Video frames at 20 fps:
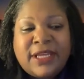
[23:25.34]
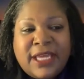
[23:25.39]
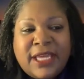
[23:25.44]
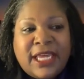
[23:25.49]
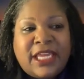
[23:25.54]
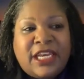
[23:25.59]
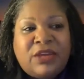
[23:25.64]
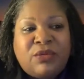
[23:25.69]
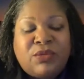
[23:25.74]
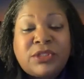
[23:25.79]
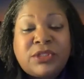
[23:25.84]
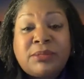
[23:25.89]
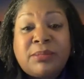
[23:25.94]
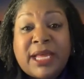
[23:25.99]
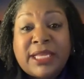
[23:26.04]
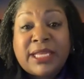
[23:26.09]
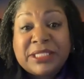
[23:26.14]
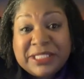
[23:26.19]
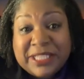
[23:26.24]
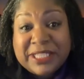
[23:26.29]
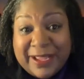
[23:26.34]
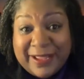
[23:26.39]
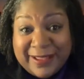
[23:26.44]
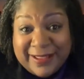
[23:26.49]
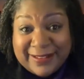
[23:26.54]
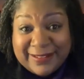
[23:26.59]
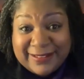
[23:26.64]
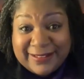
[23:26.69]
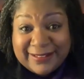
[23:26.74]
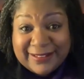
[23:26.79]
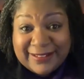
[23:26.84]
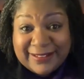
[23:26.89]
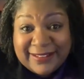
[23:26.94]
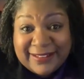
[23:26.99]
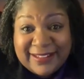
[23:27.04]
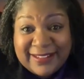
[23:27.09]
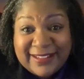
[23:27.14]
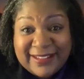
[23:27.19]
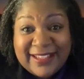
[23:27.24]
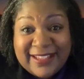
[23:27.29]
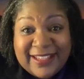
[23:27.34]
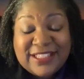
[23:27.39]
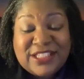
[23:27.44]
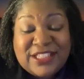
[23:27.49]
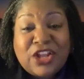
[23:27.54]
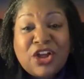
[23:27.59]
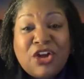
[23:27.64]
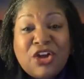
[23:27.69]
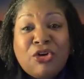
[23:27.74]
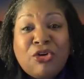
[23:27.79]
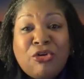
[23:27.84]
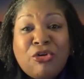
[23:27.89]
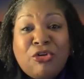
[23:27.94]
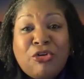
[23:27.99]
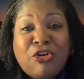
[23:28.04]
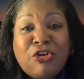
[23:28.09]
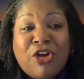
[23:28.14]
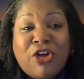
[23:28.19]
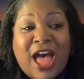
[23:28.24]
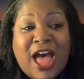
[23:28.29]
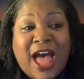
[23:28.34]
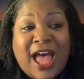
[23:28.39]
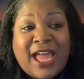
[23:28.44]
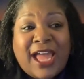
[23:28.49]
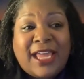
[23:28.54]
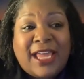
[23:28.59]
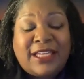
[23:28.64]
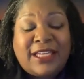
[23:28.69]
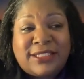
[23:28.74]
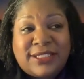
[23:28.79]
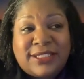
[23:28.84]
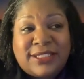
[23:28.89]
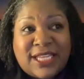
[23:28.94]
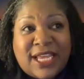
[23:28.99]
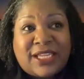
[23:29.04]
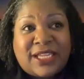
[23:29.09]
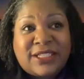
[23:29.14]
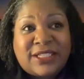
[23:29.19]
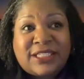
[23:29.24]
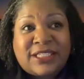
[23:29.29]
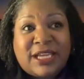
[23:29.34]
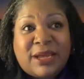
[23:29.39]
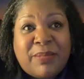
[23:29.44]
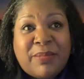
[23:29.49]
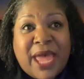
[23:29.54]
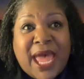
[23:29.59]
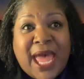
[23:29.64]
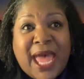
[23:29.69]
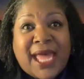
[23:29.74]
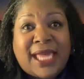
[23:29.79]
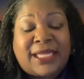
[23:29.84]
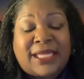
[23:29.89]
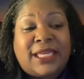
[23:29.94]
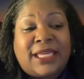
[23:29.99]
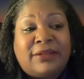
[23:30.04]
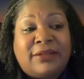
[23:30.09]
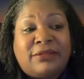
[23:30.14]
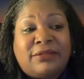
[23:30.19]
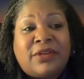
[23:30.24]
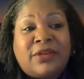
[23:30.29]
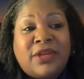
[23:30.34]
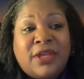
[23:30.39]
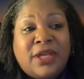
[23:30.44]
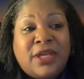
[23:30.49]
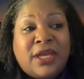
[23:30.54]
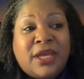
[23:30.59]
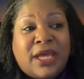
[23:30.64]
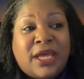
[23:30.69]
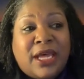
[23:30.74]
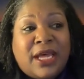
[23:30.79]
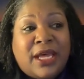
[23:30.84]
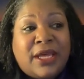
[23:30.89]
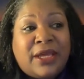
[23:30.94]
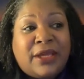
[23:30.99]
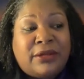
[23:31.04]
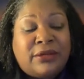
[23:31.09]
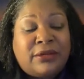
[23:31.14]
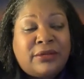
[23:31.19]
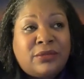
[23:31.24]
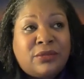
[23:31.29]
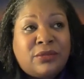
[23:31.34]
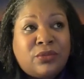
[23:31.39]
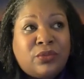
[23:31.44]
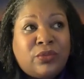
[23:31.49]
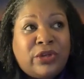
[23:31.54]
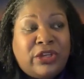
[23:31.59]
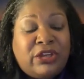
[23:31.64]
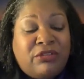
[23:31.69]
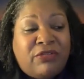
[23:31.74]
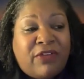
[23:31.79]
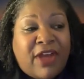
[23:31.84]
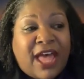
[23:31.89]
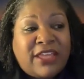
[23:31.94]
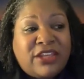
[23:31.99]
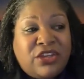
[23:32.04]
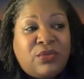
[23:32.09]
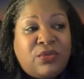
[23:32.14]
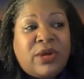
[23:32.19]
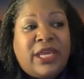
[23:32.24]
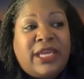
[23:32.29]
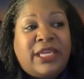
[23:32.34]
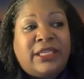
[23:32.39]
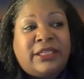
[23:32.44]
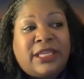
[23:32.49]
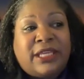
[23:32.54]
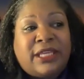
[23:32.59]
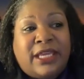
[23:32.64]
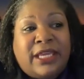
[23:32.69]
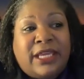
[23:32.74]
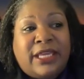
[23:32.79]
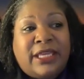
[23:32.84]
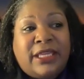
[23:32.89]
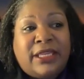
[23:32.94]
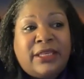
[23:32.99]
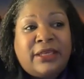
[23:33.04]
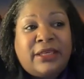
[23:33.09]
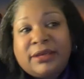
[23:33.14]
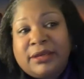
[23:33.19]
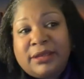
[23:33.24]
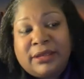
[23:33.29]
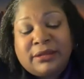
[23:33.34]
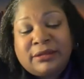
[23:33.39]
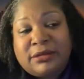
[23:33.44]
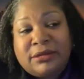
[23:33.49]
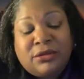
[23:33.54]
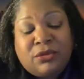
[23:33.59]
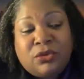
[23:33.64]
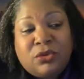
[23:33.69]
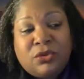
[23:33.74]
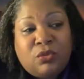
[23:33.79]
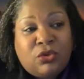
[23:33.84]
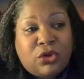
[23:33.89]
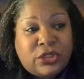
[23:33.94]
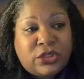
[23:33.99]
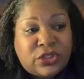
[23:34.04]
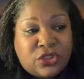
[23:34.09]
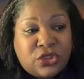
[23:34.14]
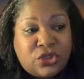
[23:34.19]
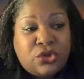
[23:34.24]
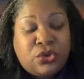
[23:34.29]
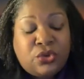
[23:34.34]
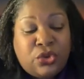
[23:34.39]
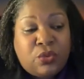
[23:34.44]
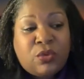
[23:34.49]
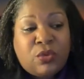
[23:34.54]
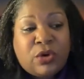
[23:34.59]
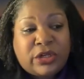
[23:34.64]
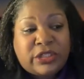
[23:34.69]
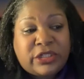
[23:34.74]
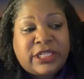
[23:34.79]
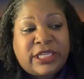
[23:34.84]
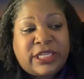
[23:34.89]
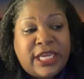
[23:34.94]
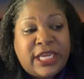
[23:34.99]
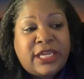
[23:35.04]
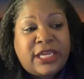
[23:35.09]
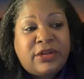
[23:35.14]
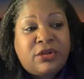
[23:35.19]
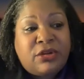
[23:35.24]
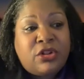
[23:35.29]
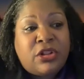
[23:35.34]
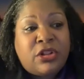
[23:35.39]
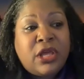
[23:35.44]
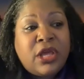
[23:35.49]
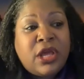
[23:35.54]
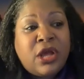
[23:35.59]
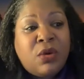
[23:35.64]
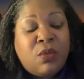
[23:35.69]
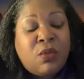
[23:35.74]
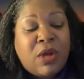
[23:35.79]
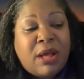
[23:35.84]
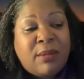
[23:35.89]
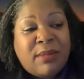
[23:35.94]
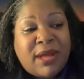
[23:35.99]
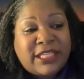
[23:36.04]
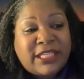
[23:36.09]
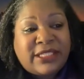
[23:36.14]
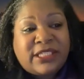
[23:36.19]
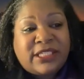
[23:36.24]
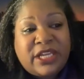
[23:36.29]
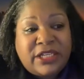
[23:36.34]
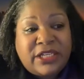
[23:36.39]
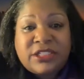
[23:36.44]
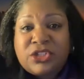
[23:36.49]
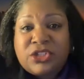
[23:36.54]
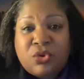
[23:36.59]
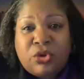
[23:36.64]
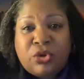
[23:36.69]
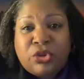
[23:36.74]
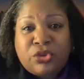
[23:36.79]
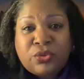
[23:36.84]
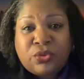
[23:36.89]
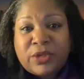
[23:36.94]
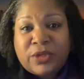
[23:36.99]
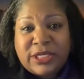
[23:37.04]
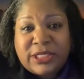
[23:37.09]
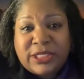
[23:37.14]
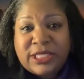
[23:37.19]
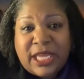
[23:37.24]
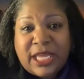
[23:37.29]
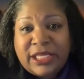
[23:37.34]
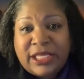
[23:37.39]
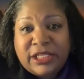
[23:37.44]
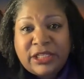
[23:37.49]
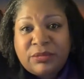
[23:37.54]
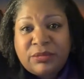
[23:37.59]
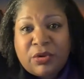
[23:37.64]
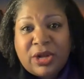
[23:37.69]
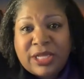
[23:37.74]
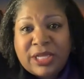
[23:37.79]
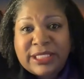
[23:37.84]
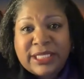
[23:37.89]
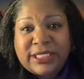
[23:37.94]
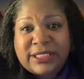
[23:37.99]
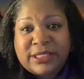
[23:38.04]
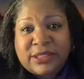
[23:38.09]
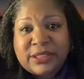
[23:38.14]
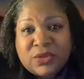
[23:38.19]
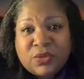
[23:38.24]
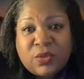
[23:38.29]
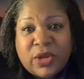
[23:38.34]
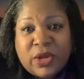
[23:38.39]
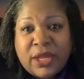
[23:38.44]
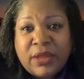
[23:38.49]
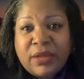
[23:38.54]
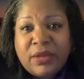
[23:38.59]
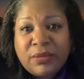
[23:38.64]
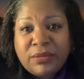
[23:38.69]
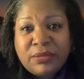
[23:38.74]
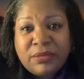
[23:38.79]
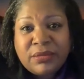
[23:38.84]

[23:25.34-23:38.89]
And it was my son. So I had to take a step back and reevaluate and do the work to heal while my son is going through his healing process as well.